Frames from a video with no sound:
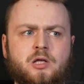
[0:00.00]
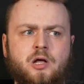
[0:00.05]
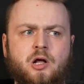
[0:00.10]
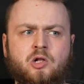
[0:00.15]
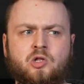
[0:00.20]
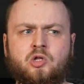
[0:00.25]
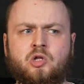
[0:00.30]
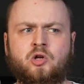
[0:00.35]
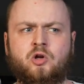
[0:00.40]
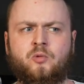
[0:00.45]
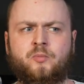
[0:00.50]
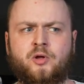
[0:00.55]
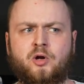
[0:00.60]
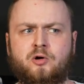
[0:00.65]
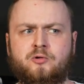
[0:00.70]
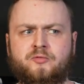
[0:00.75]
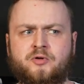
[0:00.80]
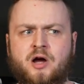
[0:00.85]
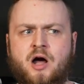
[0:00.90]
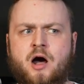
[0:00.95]
a little bit
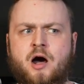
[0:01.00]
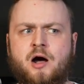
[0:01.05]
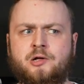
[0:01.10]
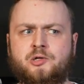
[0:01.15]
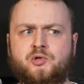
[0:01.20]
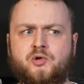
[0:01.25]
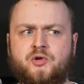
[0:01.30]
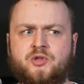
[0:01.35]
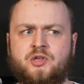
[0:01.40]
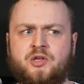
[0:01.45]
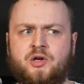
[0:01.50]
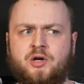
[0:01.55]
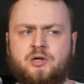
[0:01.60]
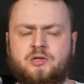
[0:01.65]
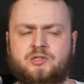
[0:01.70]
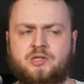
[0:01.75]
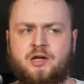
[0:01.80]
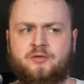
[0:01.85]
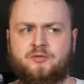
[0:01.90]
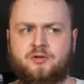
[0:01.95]
over 100
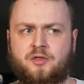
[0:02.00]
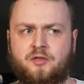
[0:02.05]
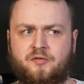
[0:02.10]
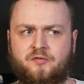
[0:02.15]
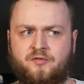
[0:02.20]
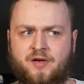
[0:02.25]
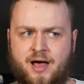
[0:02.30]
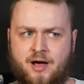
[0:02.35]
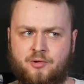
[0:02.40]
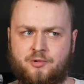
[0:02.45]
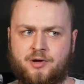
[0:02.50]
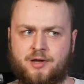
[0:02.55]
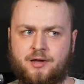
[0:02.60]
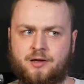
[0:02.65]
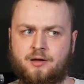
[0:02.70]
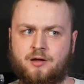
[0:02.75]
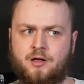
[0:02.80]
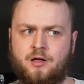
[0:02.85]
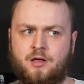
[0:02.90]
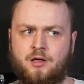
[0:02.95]
years after the
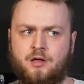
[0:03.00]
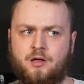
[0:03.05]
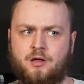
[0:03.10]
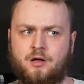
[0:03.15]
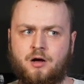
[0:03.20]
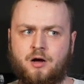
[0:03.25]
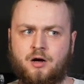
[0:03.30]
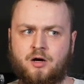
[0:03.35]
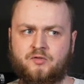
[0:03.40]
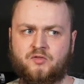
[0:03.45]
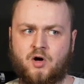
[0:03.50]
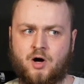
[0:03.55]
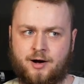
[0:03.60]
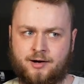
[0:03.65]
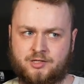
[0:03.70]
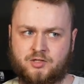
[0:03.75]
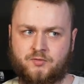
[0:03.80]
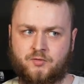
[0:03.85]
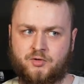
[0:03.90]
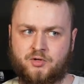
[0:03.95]
founding of
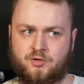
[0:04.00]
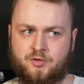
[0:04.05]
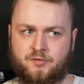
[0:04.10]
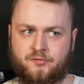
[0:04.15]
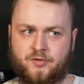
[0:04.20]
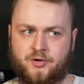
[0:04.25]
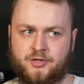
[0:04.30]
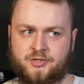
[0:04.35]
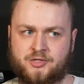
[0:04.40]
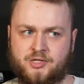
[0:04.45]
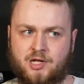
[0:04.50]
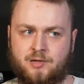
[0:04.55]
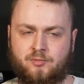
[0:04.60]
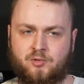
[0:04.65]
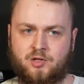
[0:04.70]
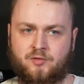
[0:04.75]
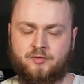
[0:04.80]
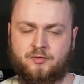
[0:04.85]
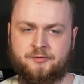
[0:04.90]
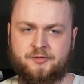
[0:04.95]
Oxford University. I
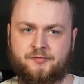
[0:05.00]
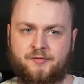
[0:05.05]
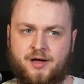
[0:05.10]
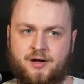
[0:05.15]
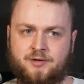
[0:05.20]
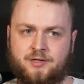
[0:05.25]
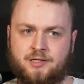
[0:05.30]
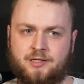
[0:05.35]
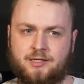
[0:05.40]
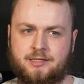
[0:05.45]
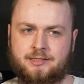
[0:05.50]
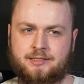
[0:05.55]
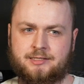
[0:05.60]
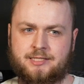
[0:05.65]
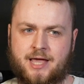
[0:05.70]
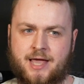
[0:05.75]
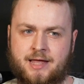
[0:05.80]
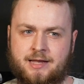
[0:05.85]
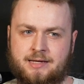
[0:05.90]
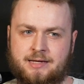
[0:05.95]
believe it was founded in
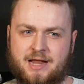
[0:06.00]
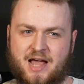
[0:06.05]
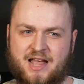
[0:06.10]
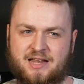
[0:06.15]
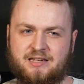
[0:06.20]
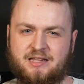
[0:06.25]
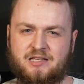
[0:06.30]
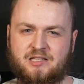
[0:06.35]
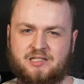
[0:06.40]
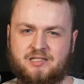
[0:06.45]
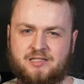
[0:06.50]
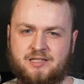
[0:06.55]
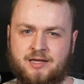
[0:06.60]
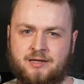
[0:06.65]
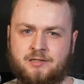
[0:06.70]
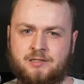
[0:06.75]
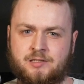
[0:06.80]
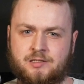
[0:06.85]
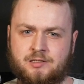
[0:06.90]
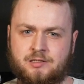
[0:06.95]

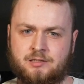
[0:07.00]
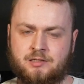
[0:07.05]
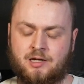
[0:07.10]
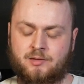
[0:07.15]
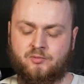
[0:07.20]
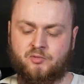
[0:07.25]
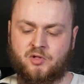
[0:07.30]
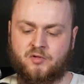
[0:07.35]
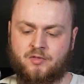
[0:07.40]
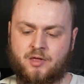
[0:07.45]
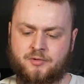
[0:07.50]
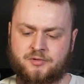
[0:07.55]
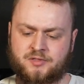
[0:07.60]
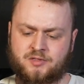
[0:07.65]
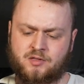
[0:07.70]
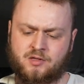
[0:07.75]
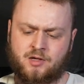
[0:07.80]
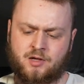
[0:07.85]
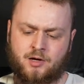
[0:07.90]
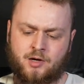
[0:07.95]
1096. I believe that
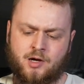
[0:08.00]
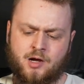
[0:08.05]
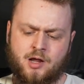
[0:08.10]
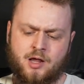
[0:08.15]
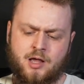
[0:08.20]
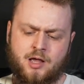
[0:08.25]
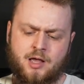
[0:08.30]
was the year.